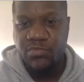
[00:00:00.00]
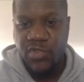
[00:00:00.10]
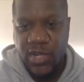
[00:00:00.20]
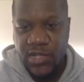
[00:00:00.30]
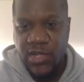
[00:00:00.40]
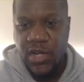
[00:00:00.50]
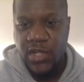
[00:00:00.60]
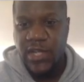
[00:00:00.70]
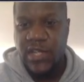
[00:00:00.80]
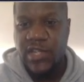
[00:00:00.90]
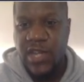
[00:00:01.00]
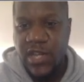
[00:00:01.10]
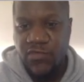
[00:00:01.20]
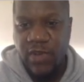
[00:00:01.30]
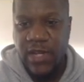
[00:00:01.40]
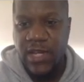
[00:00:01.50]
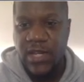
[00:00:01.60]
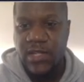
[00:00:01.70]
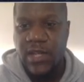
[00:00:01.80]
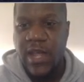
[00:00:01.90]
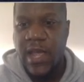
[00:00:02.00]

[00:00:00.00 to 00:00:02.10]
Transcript: price charts, exchange rankings,